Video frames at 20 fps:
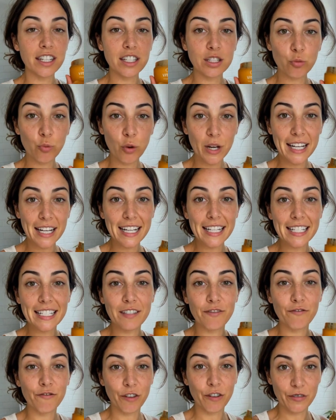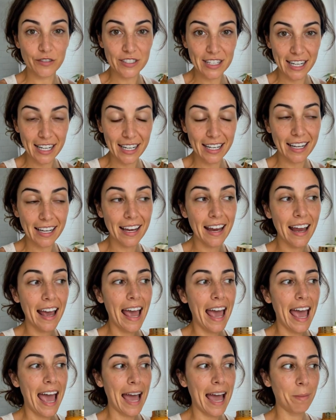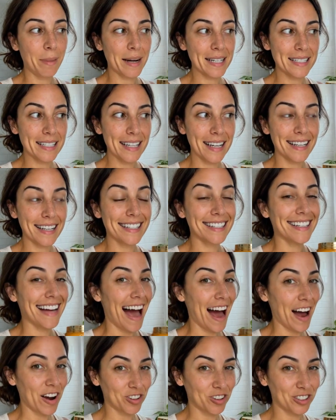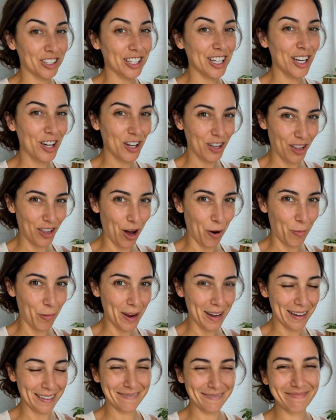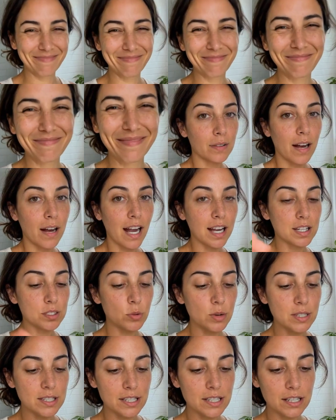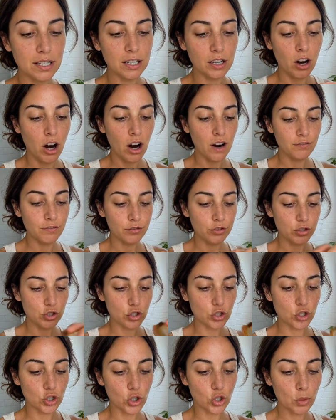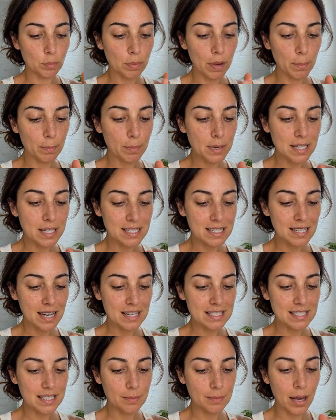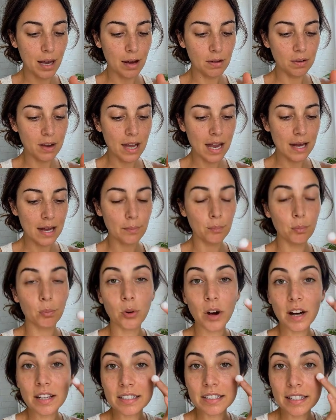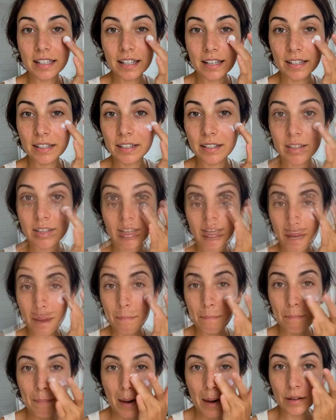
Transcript: This is how you turn one product into a whole month of ads. No camera, no creator, no studio.